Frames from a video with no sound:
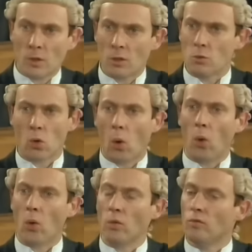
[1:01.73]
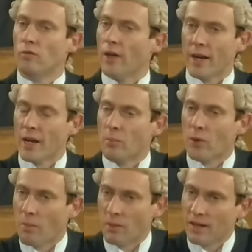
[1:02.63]
that it was all very
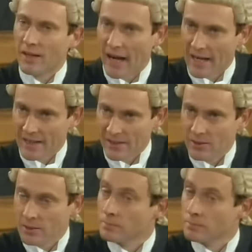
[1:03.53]
properly handled.